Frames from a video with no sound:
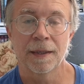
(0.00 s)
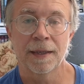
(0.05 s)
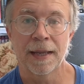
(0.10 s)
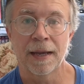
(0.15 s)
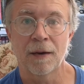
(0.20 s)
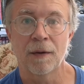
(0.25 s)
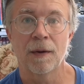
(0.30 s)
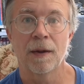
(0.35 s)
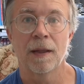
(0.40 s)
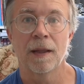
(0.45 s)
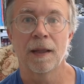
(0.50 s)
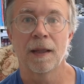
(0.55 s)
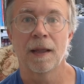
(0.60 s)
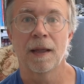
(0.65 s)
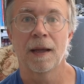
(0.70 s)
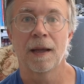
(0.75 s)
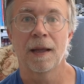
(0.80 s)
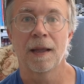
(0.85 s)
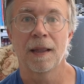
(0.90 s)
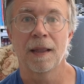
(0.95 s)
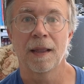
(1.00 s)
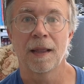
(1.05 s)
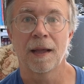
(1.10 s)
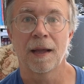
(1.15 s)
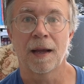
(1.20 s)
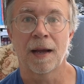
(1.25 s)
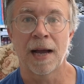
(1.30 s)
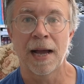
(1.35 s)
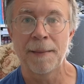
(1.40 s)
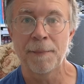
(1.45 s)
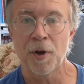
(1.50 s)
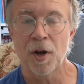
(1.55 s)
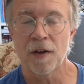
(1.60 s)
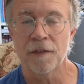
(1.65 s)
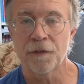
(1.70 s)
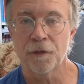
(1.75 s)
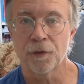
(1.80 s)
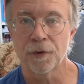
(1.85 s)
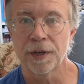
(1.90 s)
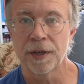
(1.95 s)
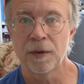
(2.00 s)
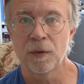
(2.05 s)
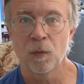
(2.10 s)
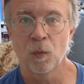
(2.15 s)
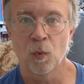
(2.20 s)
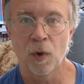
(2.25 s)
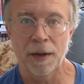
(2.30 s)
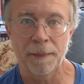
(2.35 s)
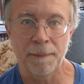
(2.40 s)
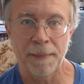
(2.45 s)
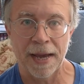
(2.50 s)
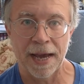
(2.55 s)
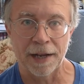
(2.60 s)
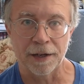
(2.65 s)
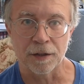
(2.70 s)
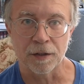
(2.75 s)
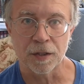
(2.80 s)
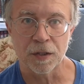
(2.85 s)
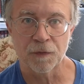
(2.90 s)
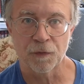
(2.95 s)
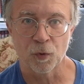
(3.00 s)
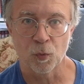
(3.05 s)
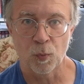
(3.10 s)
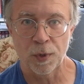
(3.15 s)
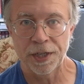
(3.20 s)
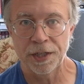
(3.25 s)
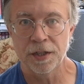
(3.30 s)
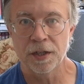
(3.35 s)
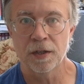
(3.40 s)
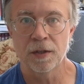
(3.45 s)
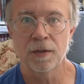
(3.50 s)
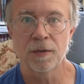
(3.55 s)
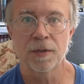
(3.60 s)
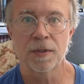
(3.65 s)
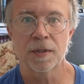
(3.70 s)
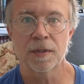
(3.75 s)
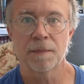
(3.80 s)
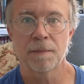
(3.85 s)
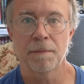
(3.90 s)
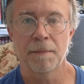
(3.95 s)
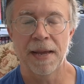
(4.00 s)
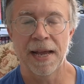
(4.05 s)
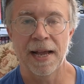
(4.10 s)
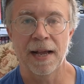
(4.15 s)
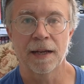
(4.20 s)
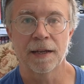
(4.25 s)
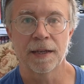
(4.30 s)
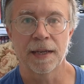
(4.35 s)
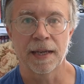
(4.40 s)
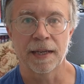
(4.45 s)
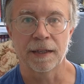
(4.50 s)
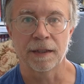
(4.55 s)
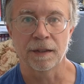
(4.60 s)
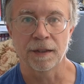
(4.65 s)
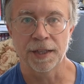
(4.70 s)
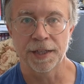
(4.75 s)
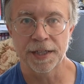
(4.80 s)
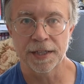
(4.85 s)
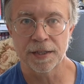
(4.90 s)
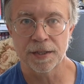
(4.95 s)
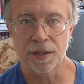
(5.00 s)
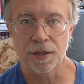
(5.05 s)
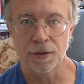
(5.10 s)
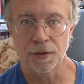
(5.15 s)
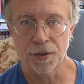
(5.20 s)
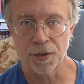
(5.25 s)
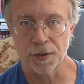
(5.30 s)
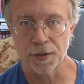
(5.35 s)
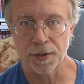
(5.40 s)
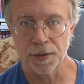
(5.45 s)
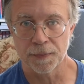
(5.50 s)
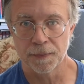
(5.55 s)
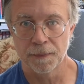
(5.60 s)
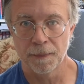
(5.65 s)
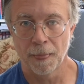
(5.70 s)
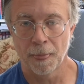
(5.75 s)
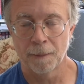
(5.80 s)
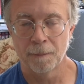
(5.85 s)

Now, I'm offering What Matters for Windows, Mac, and Linux users